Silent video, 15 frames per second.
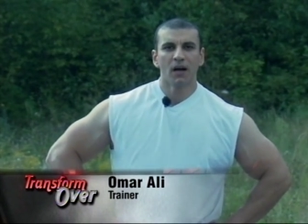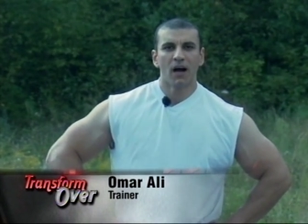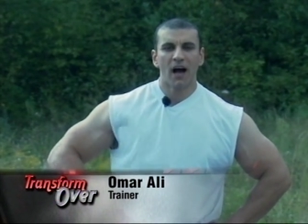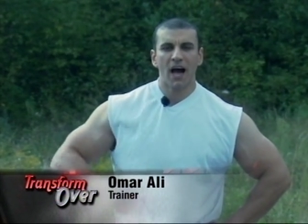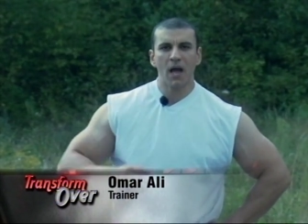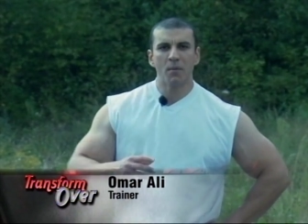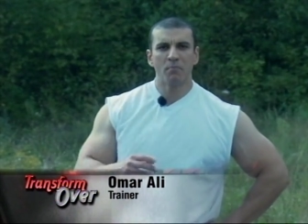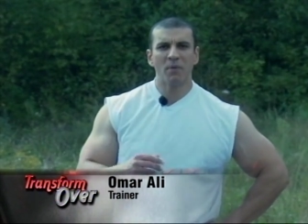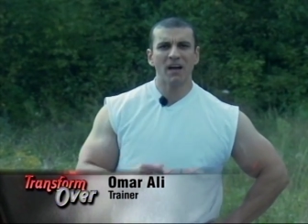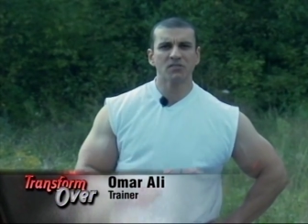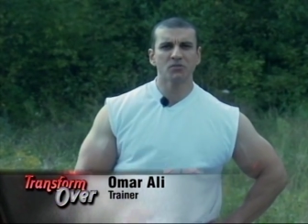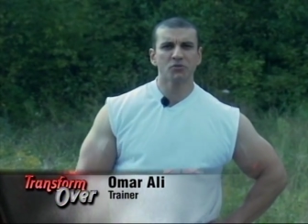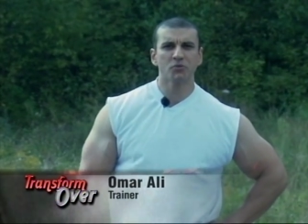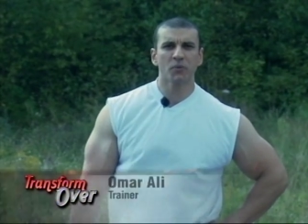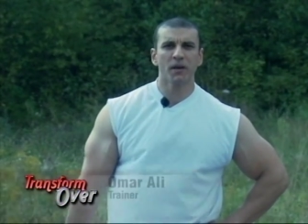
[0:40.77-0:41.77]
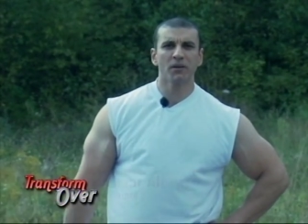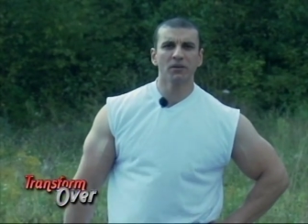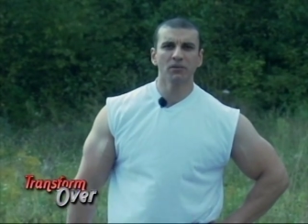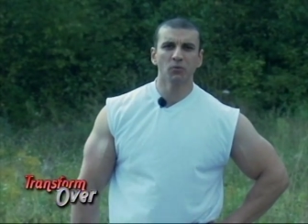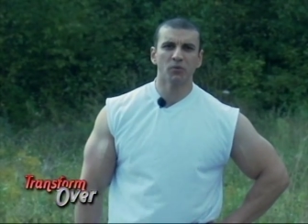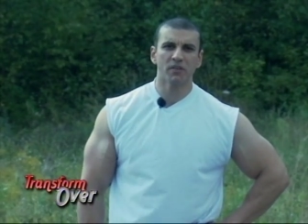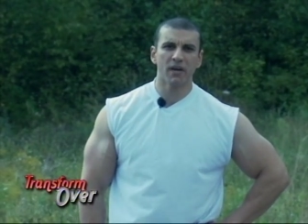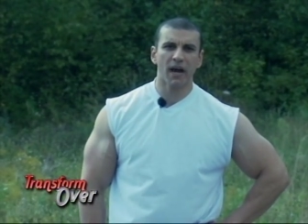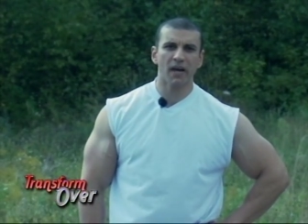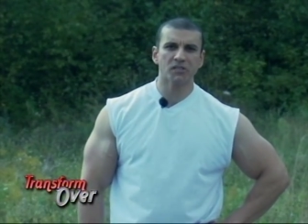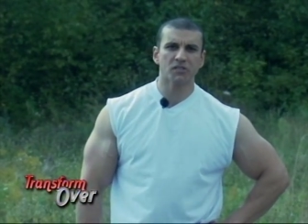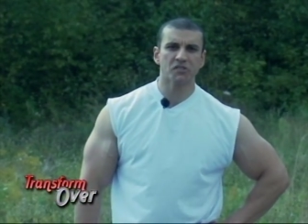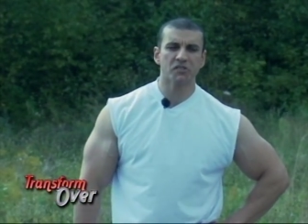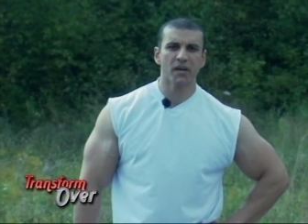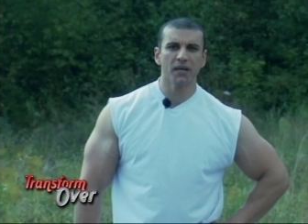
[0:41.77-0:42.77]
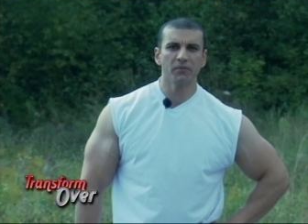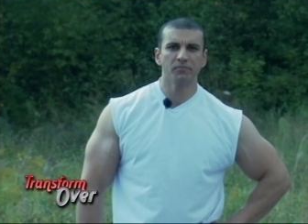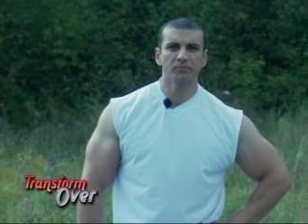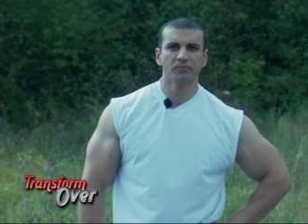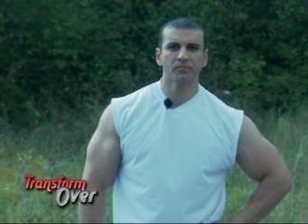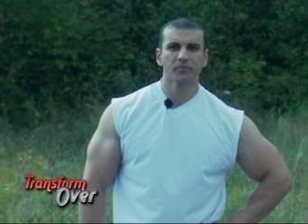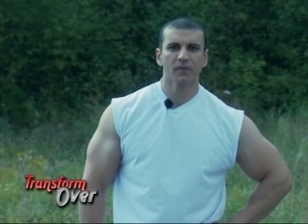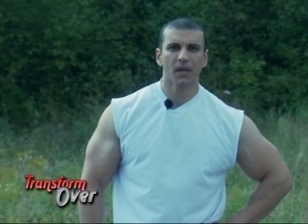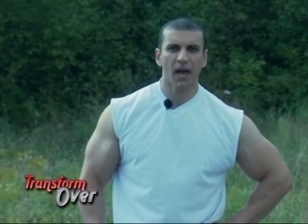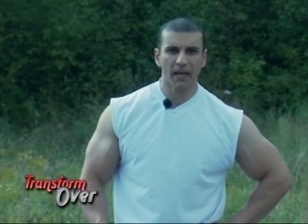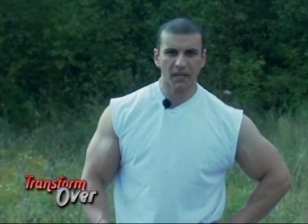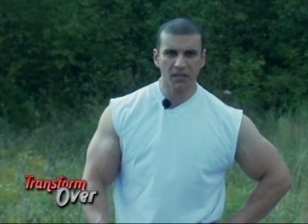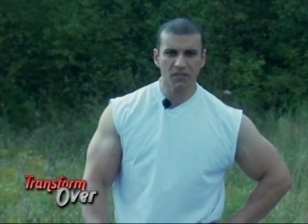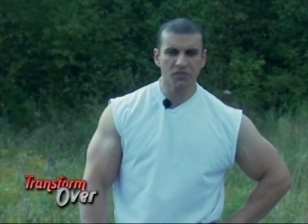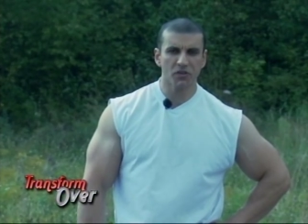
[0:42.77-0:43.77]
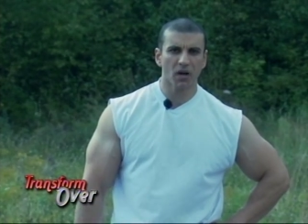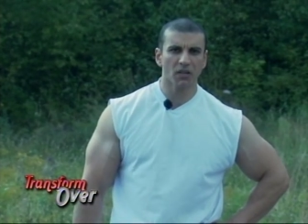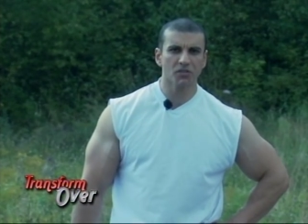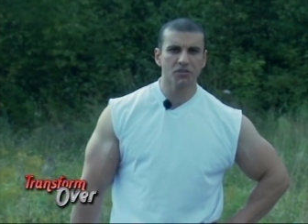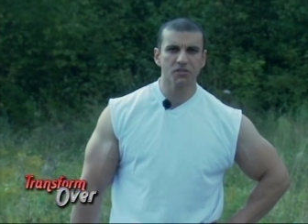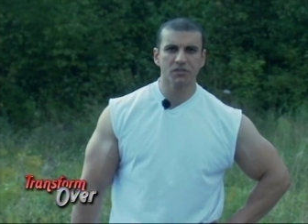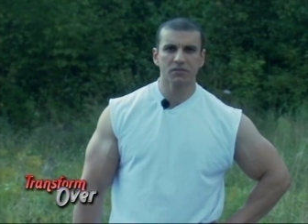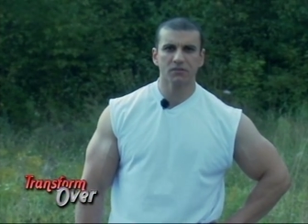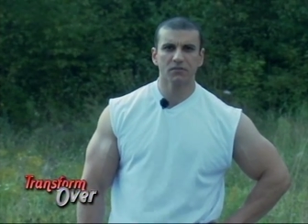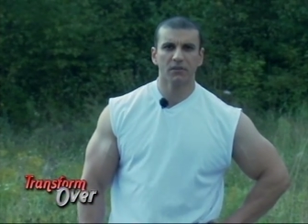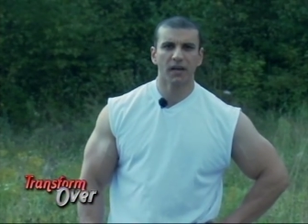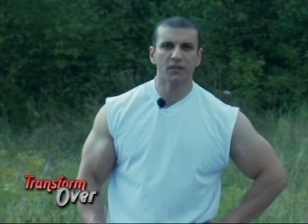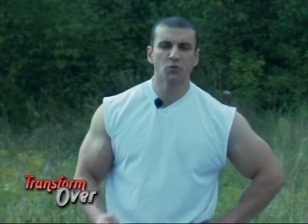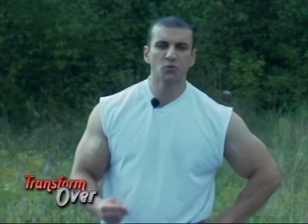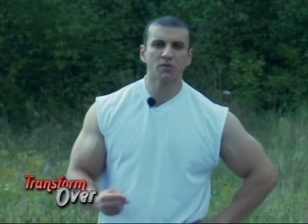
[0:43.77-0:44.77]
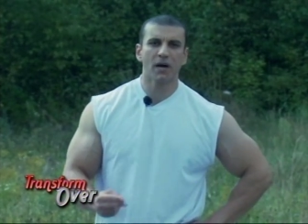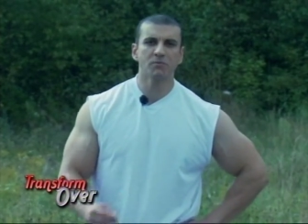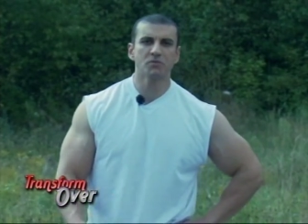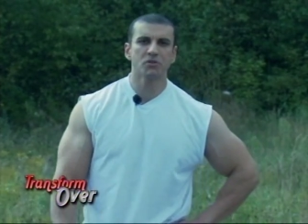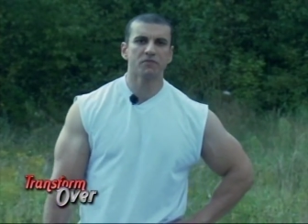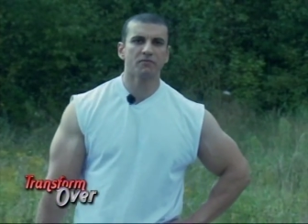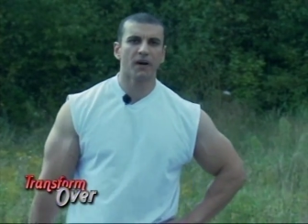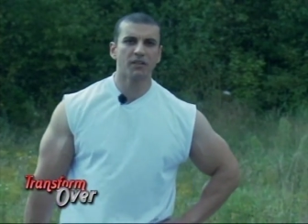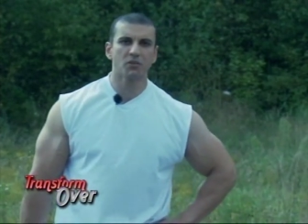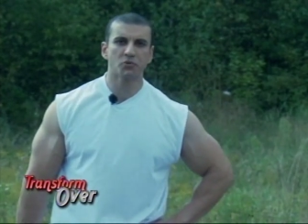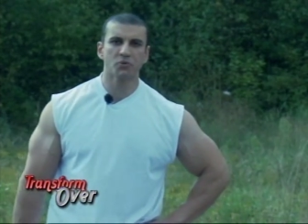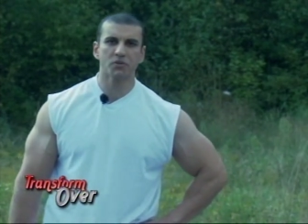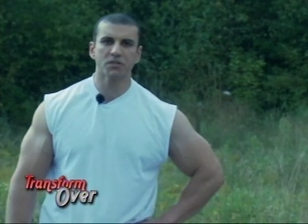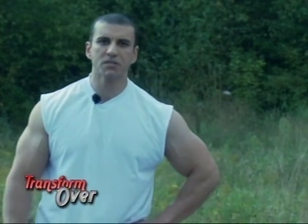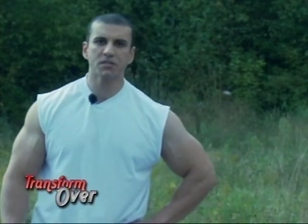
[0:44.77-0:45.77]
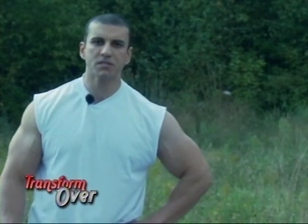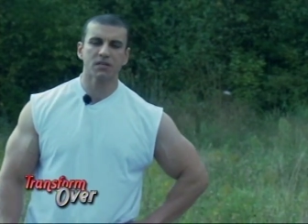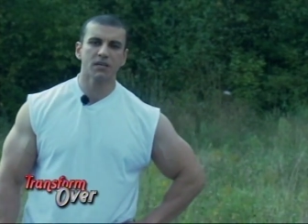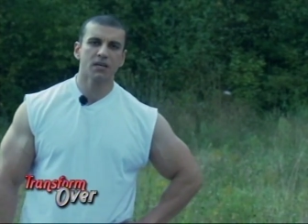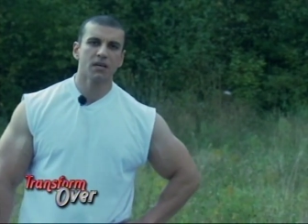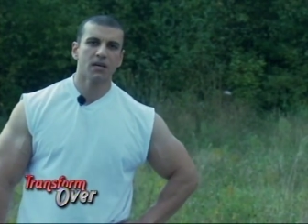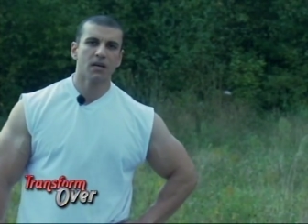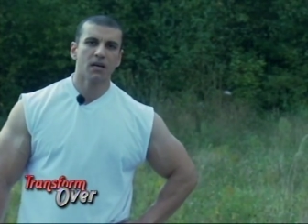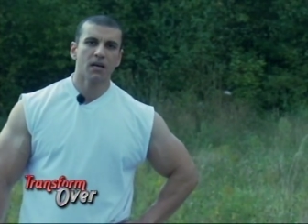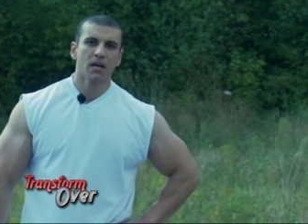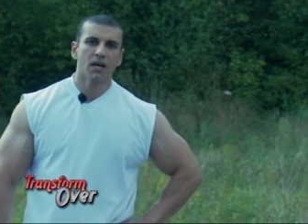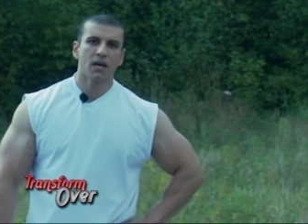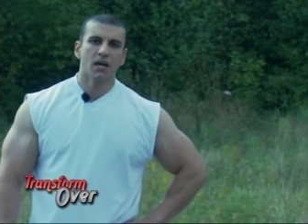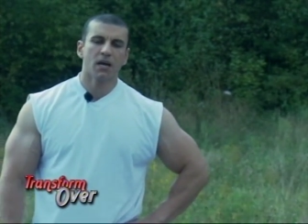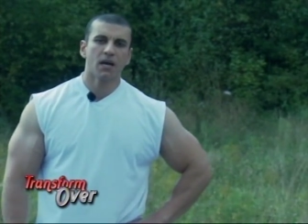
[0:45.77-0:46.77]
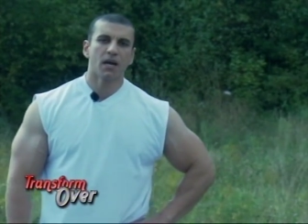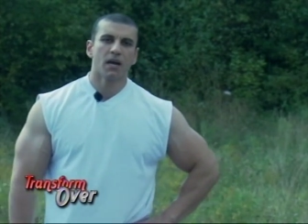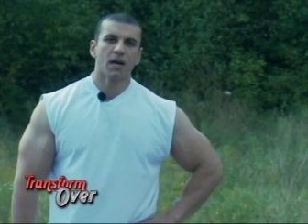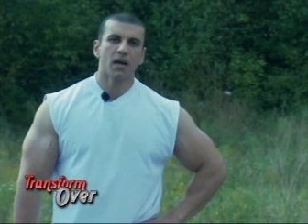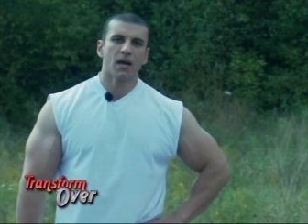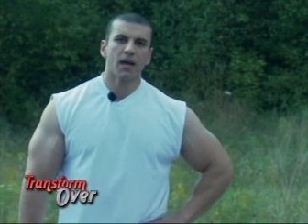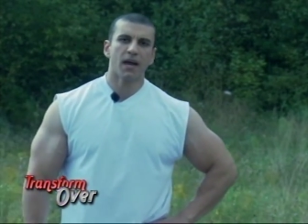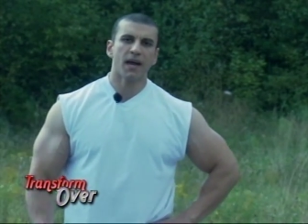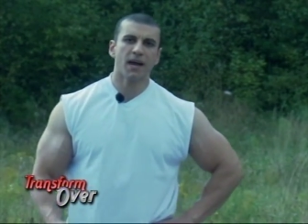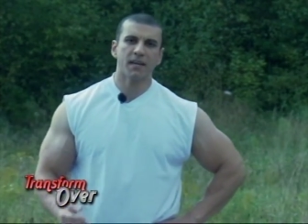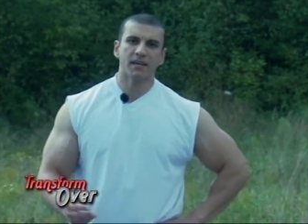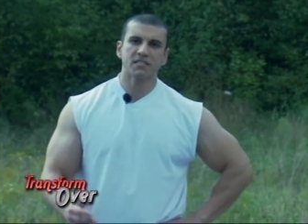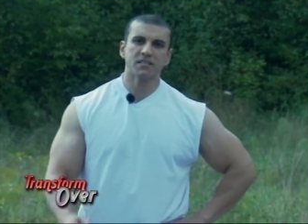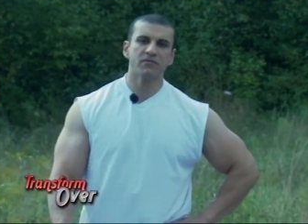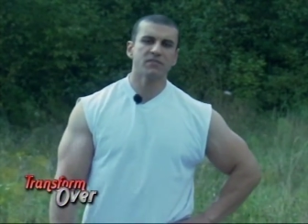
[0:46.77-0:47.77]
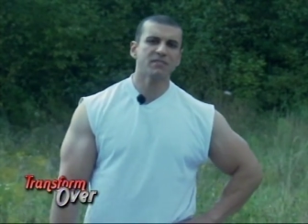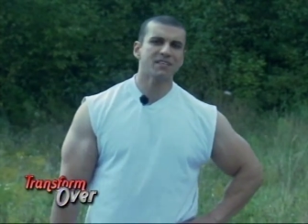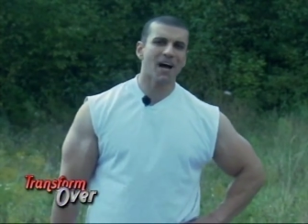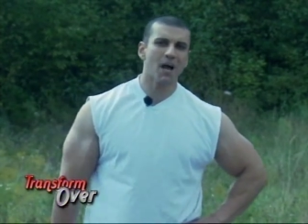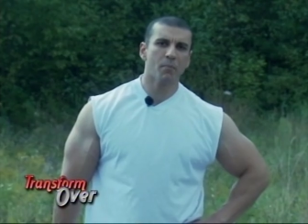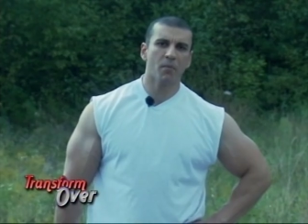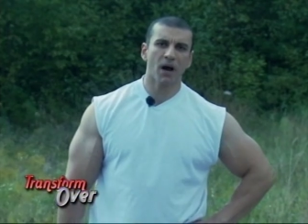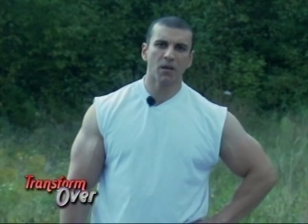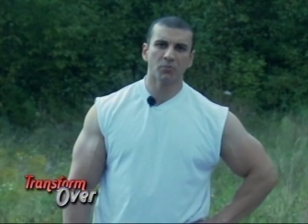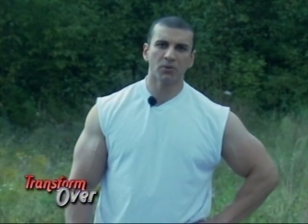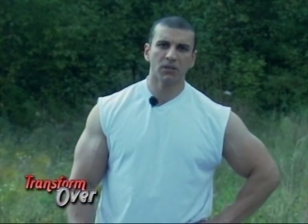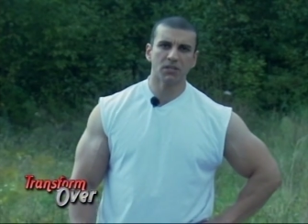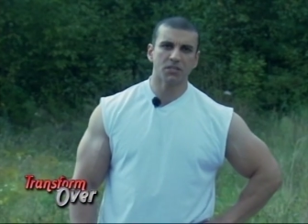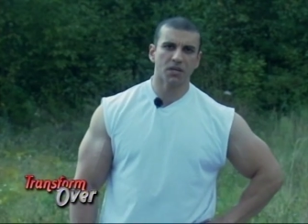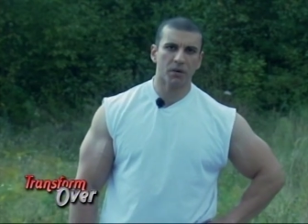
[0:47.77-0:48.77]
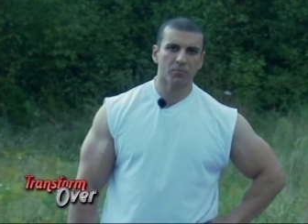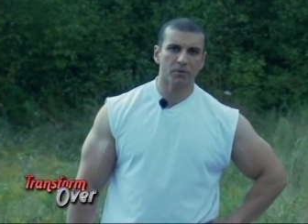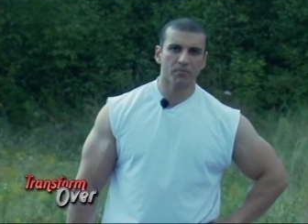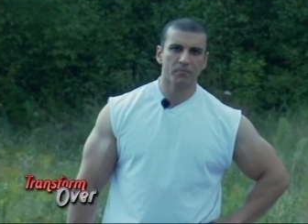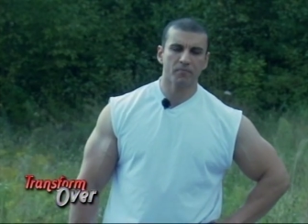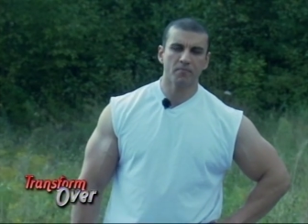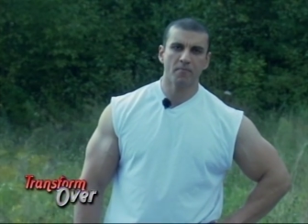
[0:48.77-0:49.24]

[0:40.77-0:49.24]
I am a master trainer with the ISSA, a kinesiologist, a 2-time certified nutritionist, and a 7-time bodybuilding champion.